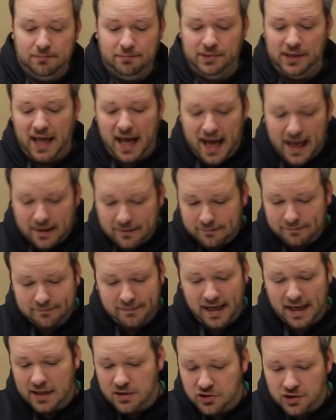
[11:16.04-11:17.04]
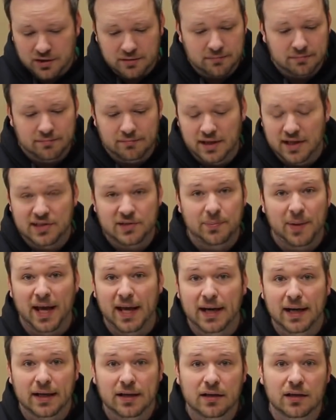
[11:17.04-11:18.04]
Black, Asian,
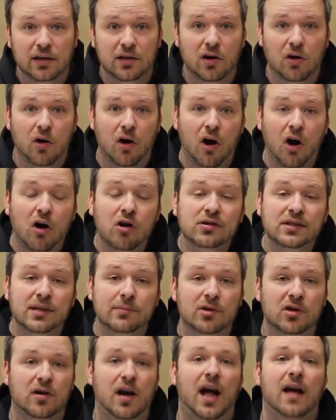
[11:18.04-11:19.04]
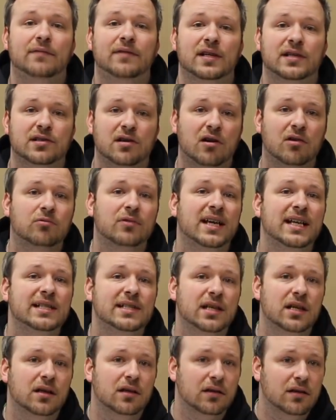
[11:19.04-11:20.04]
Hispanic, you know, all demographics are
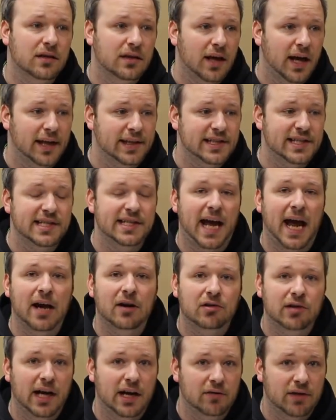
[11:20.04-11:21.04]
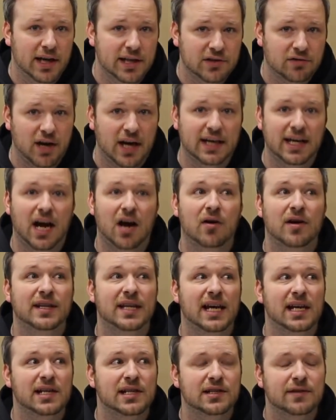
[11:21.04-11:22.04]
raising at staggering rates right now,
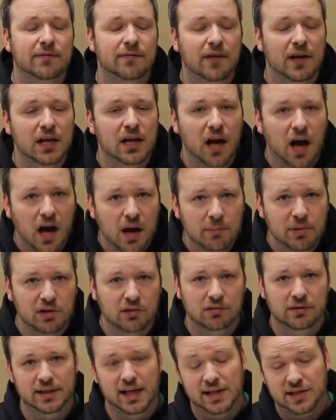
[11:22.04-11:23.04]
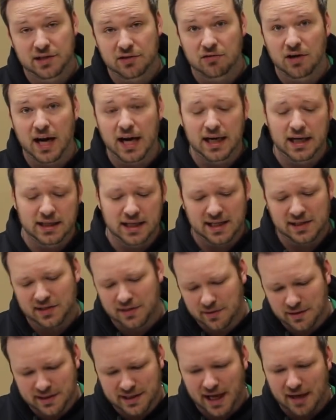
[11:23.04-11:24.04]
and that is phenomenal, and that's great, and
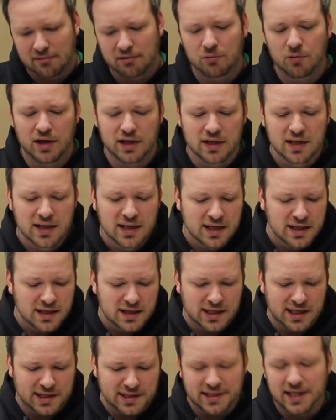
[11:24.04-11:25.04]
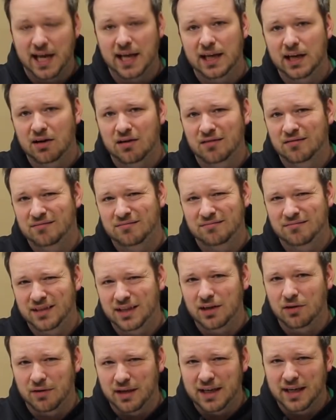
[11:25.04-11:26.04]
that's exactly what he's saying here,
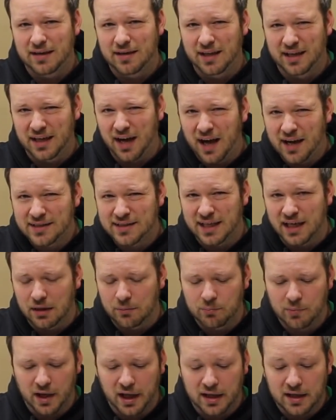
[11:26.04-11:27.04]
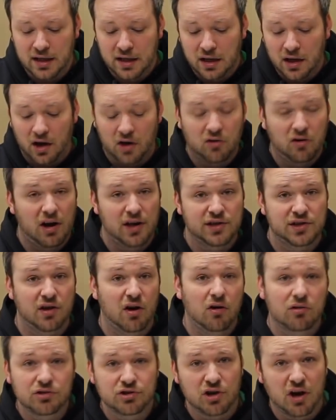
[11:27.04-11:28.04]
you know, and hunting, but across
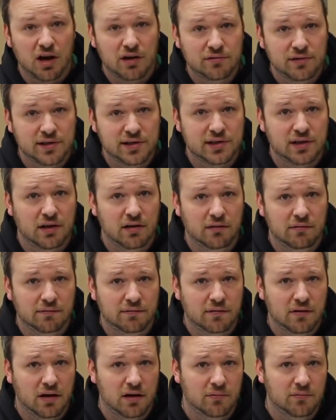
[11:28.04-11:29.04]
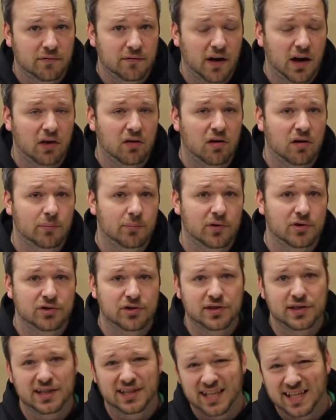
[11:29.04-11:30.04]
all genres of firearm
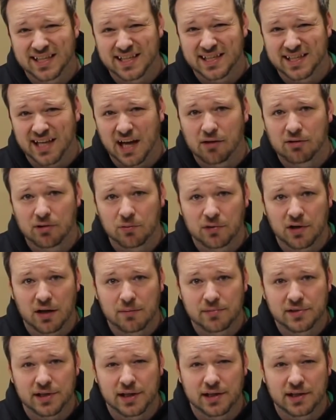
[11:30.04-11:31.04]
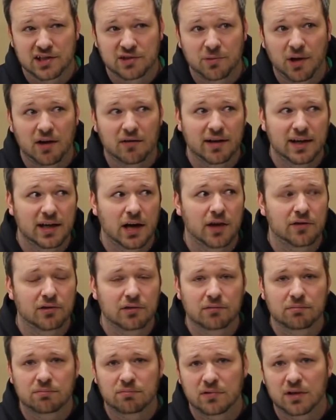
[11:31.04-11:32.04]
purchasing, that's exactly what I'm seeing as well, and
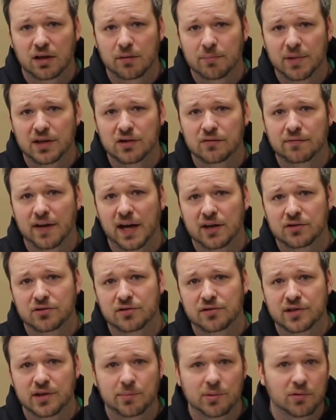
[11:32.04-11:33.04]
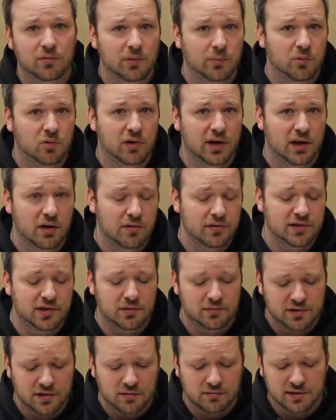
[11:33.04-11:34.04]
other manufacturers have been reporting
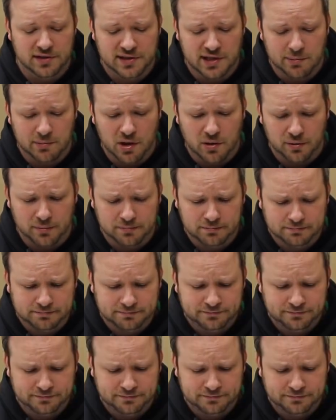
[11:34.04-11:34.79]
also, so let's keep going.